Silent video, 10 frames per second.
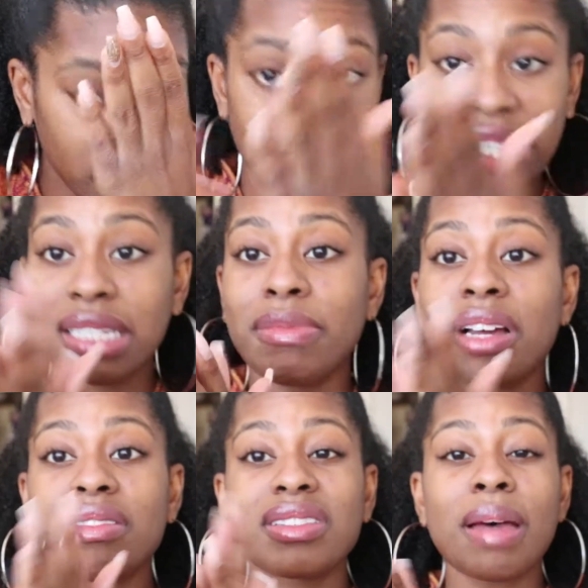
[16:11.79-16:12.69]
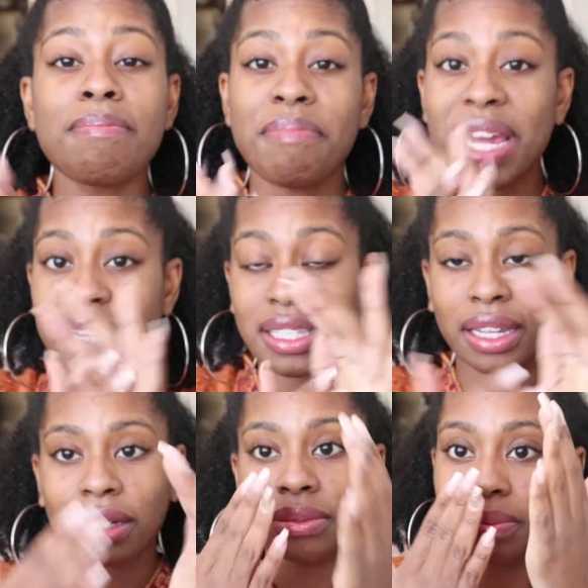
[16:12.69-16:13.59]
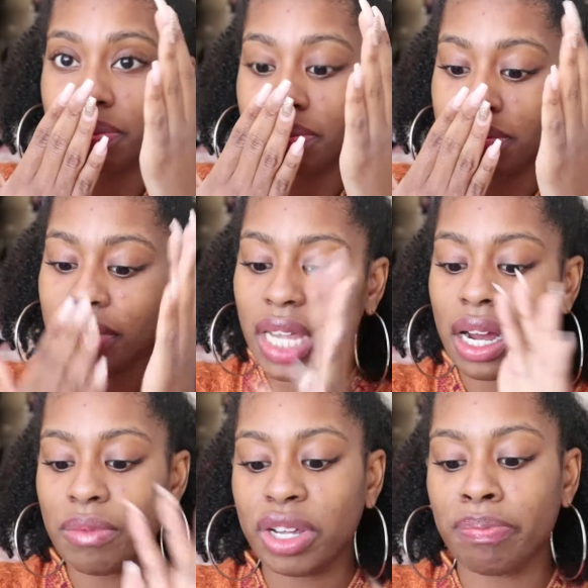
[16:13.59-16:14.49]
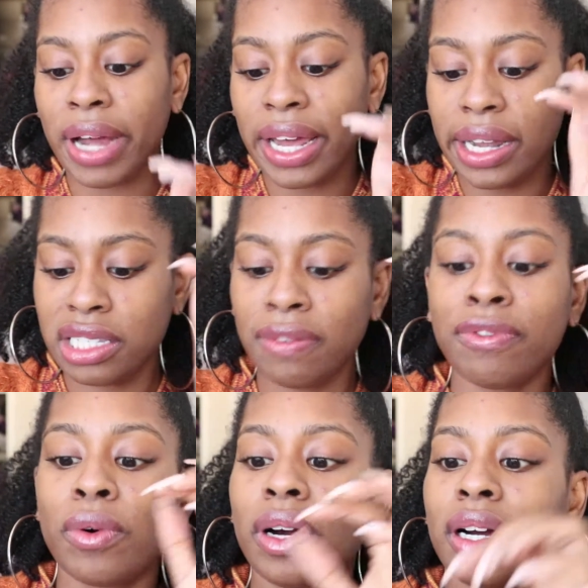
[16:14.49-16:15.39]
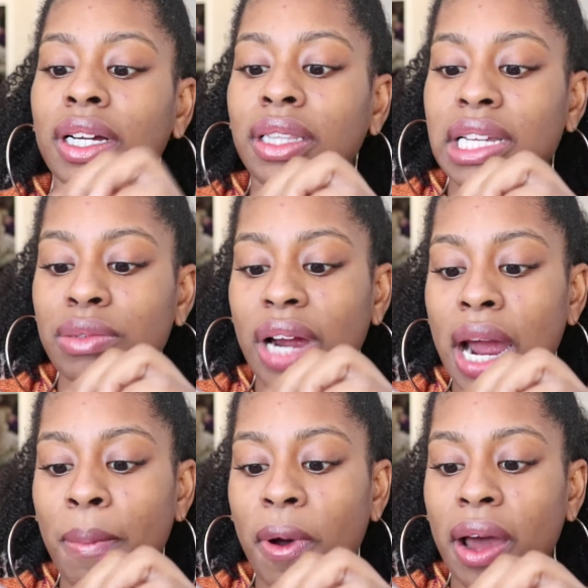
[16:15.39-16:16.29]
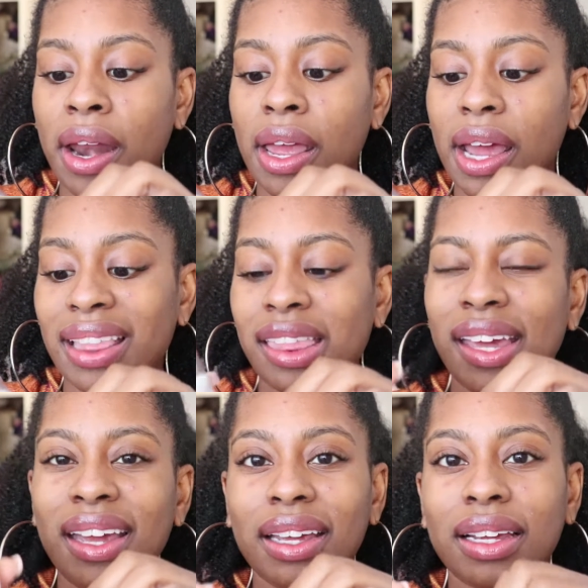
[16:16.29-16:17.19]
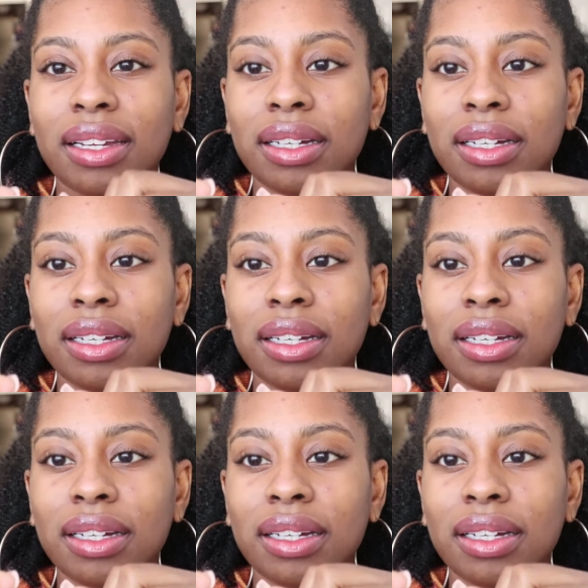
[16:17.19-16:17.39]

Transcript: And it smells amazing. You can buy it at Sephora. That's where I bought it. I think